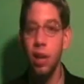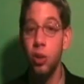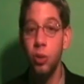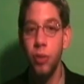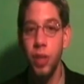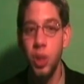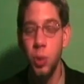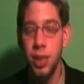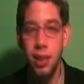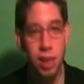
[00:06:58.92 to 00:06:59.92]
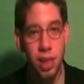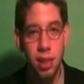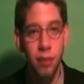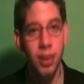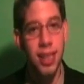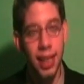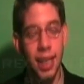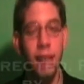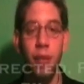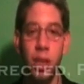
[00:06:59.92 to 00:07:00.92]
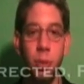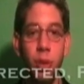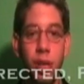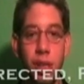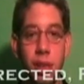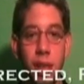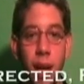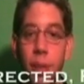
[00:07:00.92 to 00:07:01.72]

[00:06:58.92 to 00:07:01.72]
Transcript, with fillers: That'll do it for this week's edition of A Decade of Exploration.